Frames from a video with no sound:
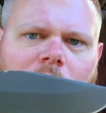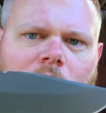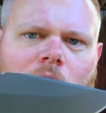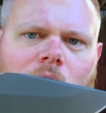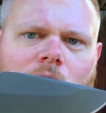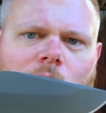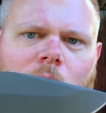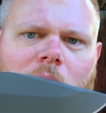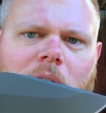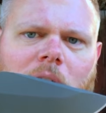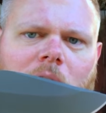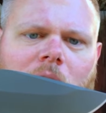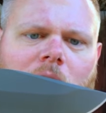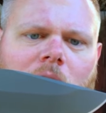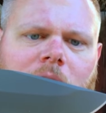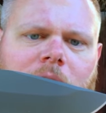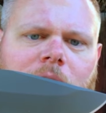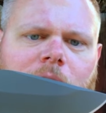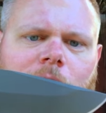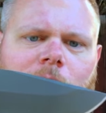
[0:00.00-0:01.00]
all the way
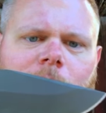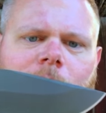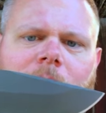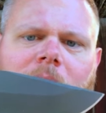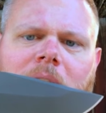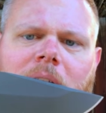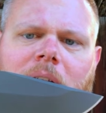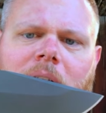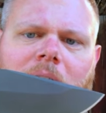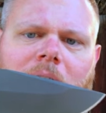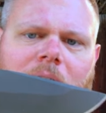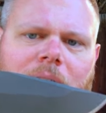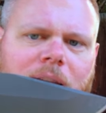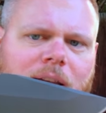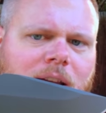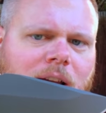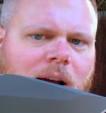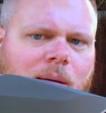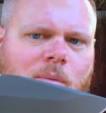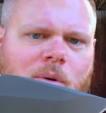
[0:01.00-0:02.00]
along here. Uh, they
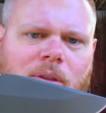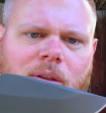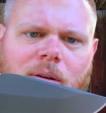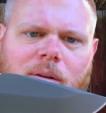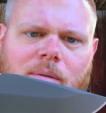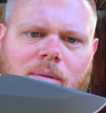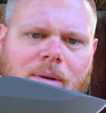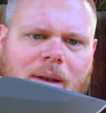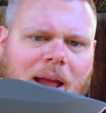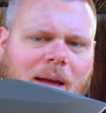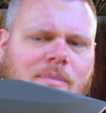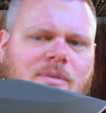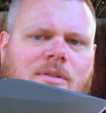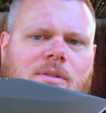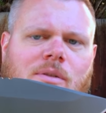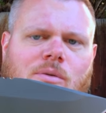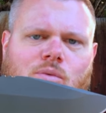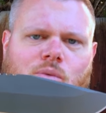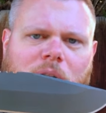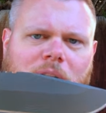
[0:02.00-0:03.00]
come with a, an
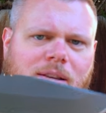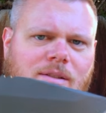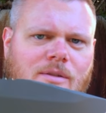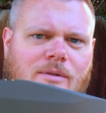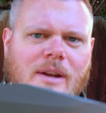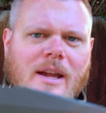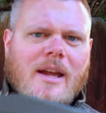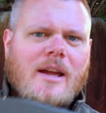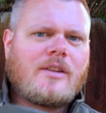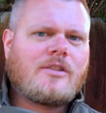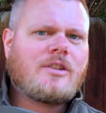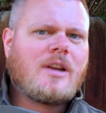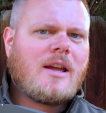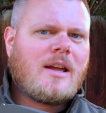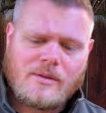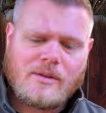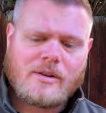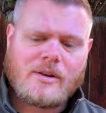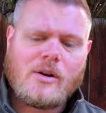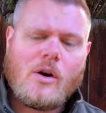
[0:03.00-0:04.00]
absolute razor edge. They're
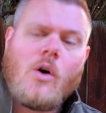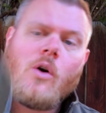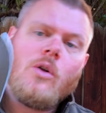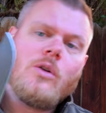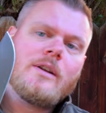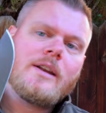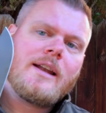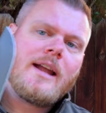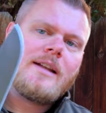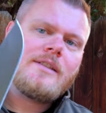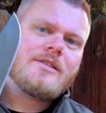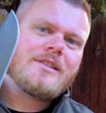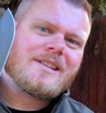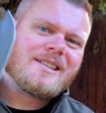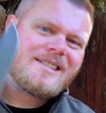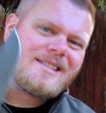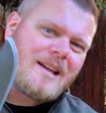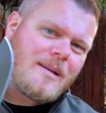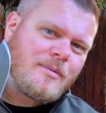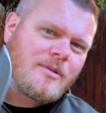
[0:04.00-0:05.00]
going to hold an edge
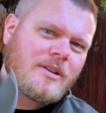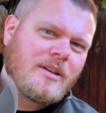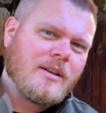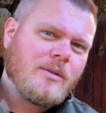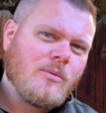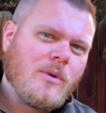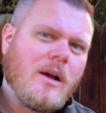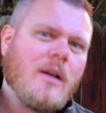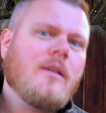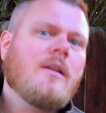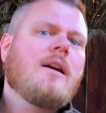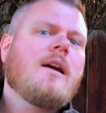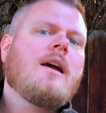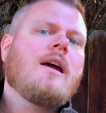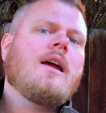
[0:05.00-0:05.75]
exceptionally well.